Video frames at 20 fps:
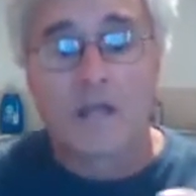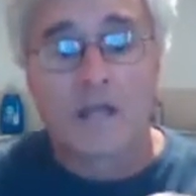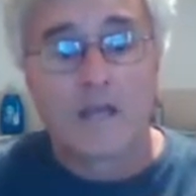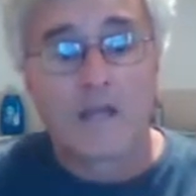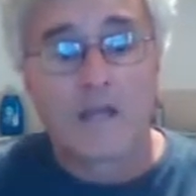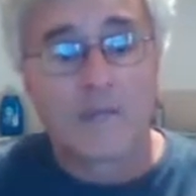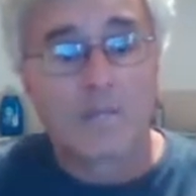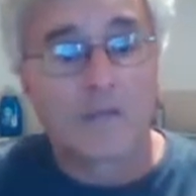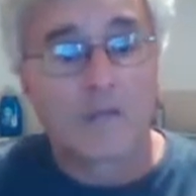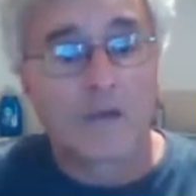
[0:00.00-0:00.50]

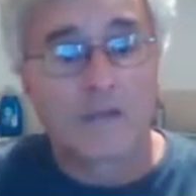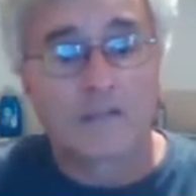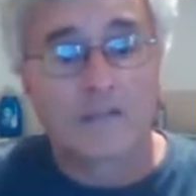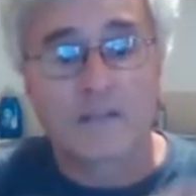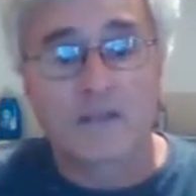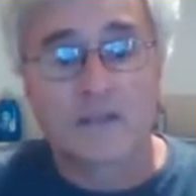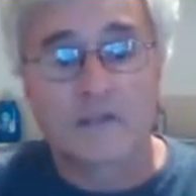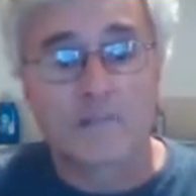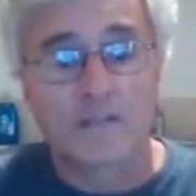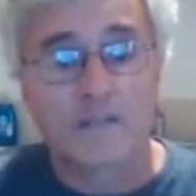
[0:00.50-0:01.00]
He brought
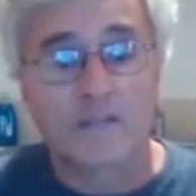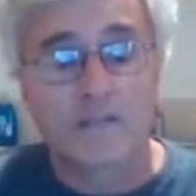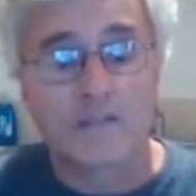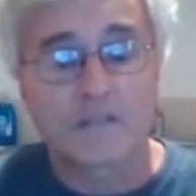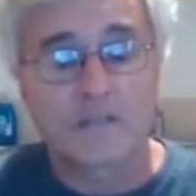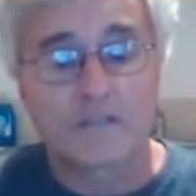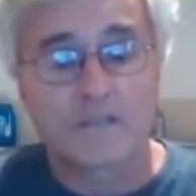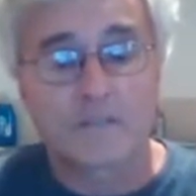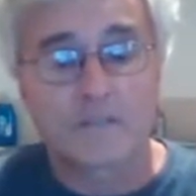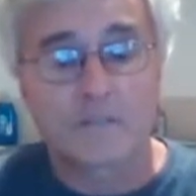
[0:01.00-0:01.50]
to everybody's
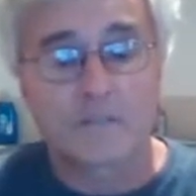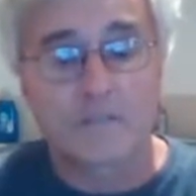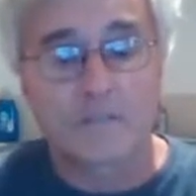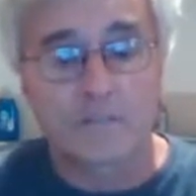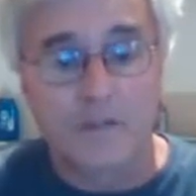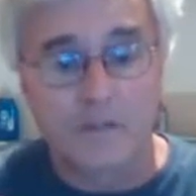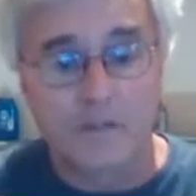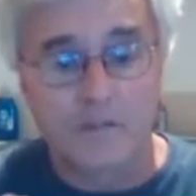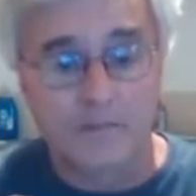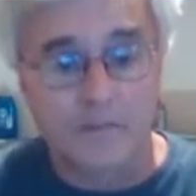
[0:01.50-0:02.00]
attention
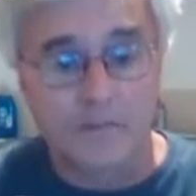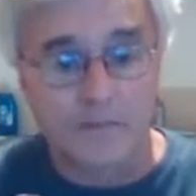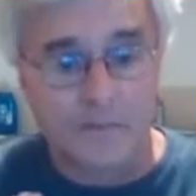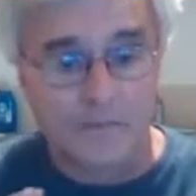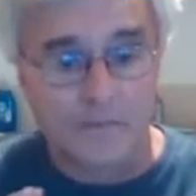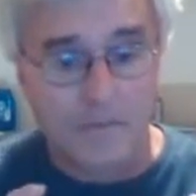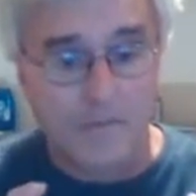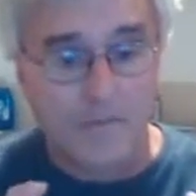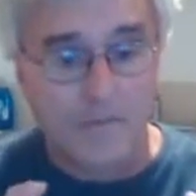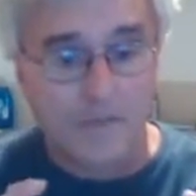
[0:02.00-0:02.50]
the
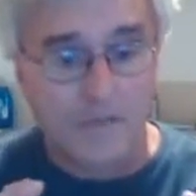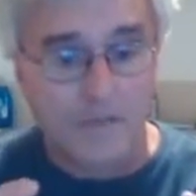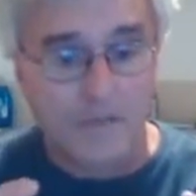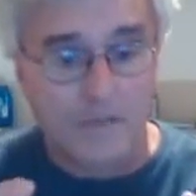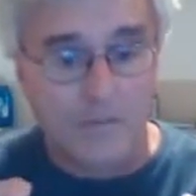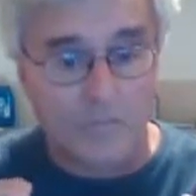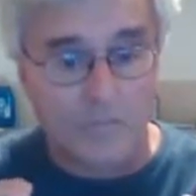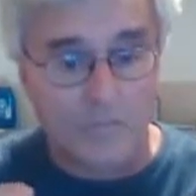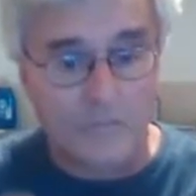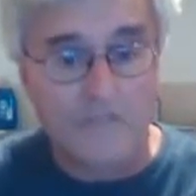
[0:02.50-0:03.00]
people that
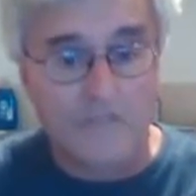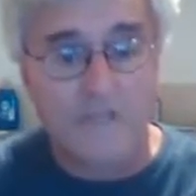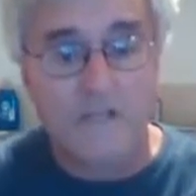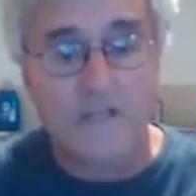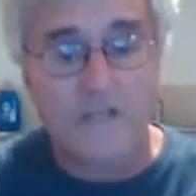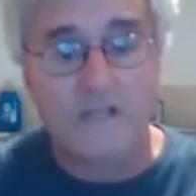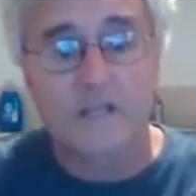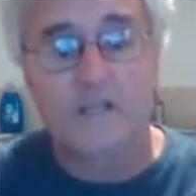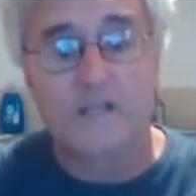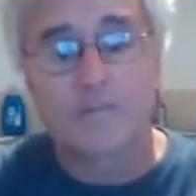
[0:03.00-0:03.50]

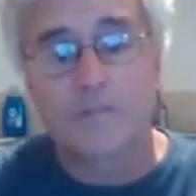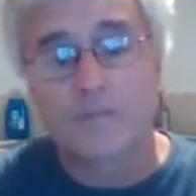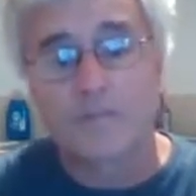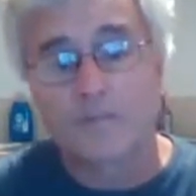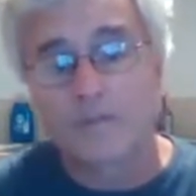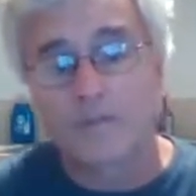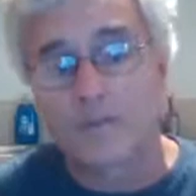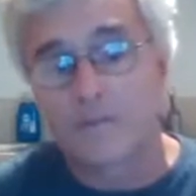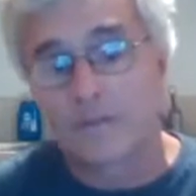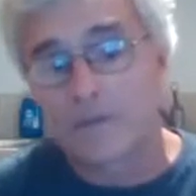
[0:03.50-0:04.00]
originated, the
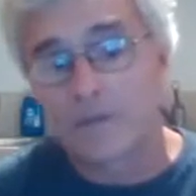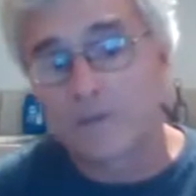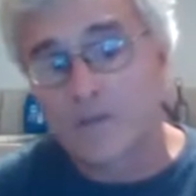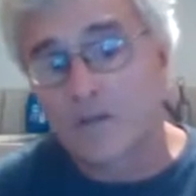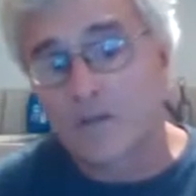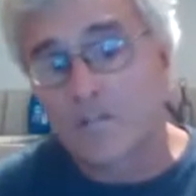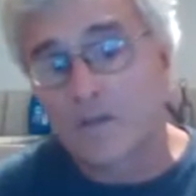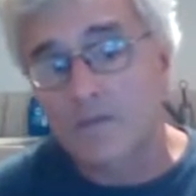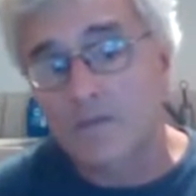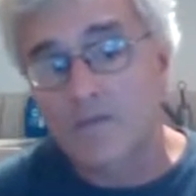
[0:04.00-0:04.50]
people been
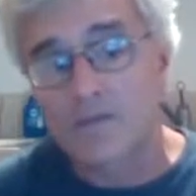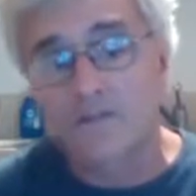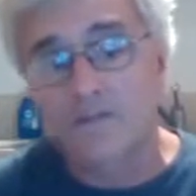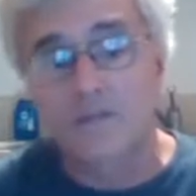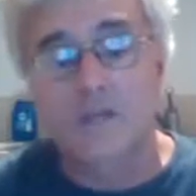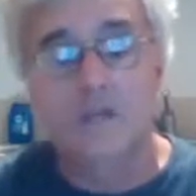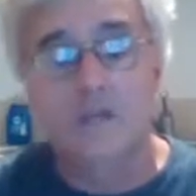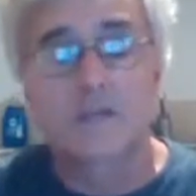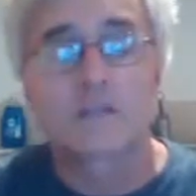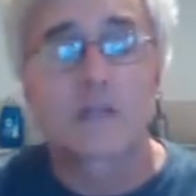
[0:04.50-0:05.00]
trained by
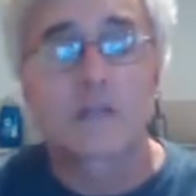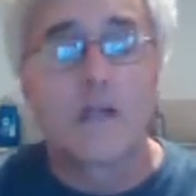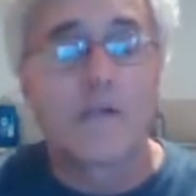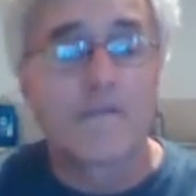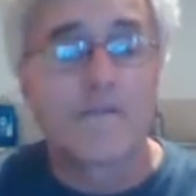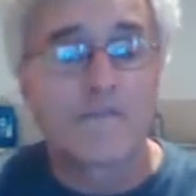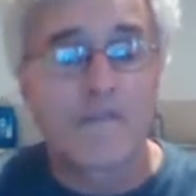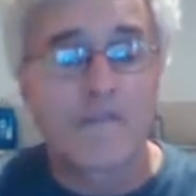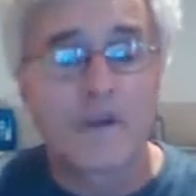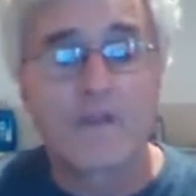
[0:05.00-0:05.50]
originators.
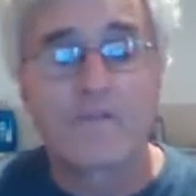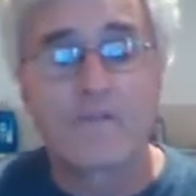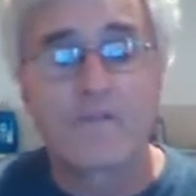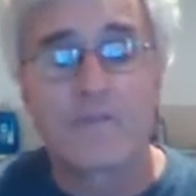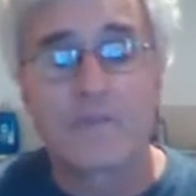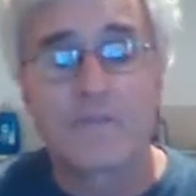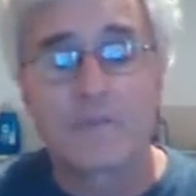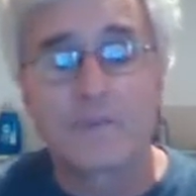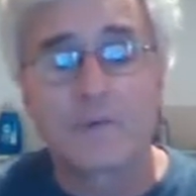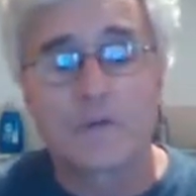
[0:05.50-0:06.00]
Very
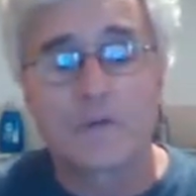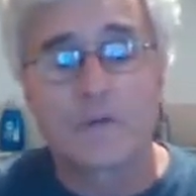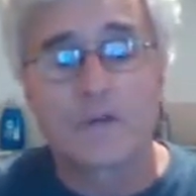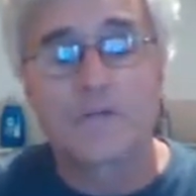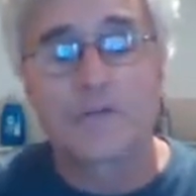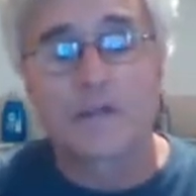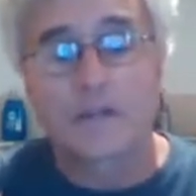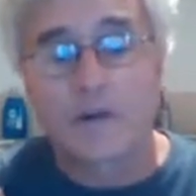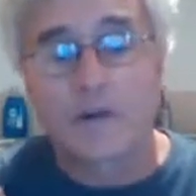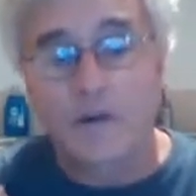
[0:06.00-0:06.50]
few people had
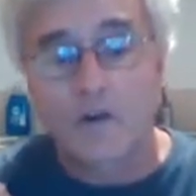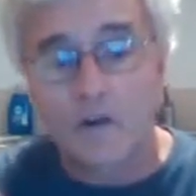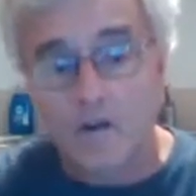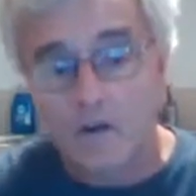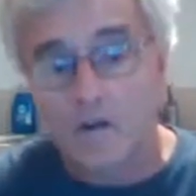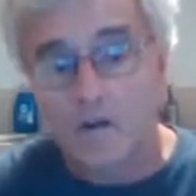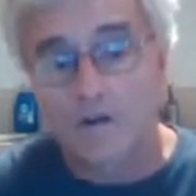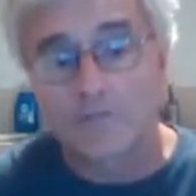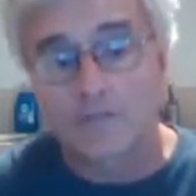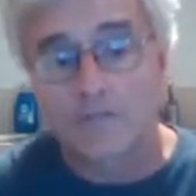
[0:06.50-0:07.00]
ever even
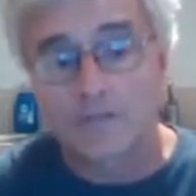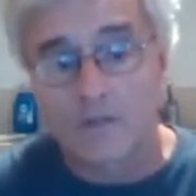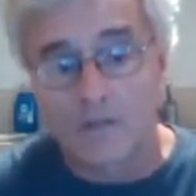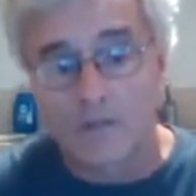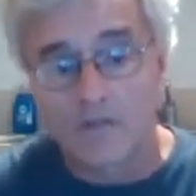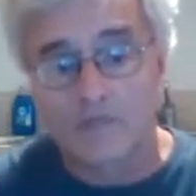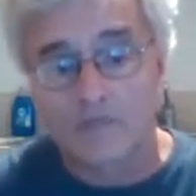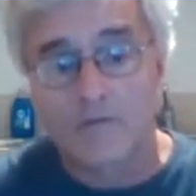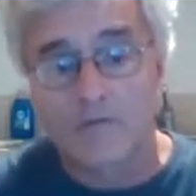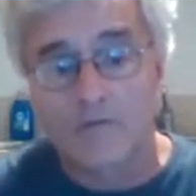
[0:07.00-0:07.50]
heard of him until
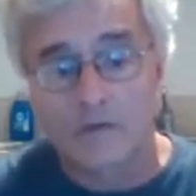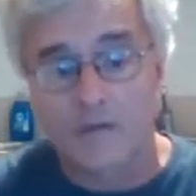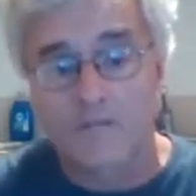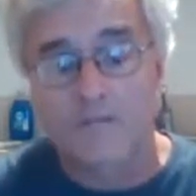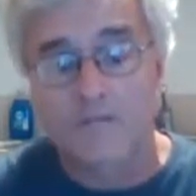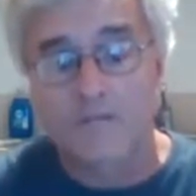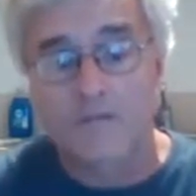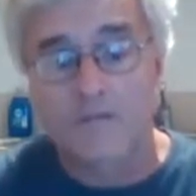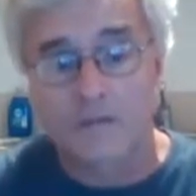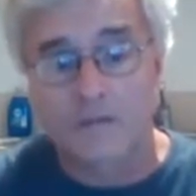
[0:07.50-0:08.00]
Anthony
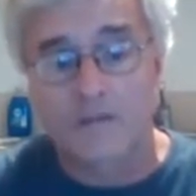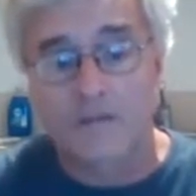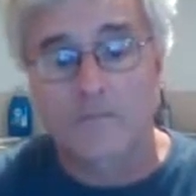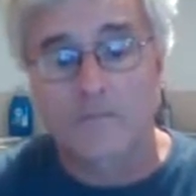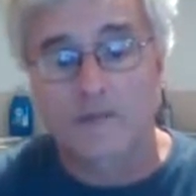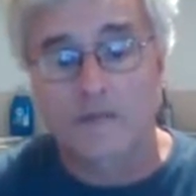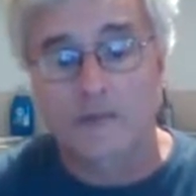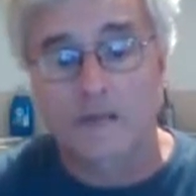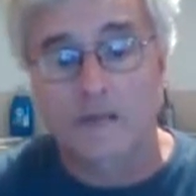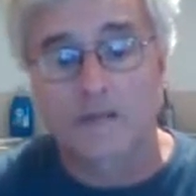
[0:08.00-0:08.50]
Robbins started
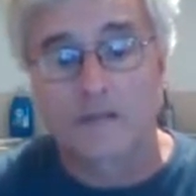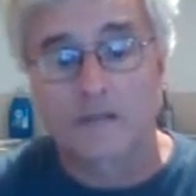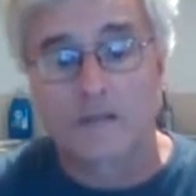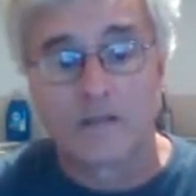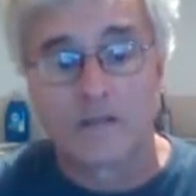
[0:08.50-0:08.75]
coming out.